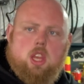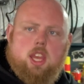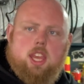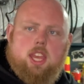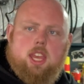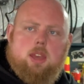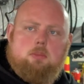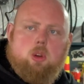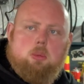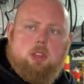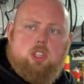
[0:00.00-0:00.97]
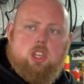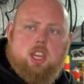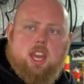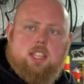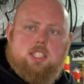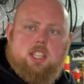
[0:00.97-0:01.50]
a couple of jig
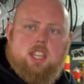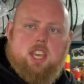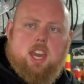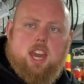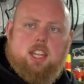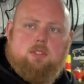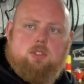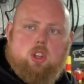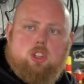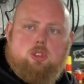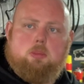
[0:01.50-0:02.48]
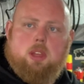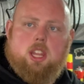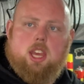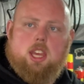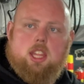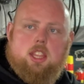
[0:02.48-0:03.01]
heads in there, and I've got a
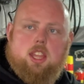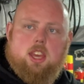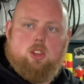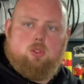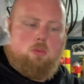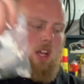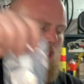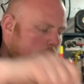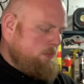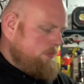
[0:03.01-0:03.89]
spinner in there as well.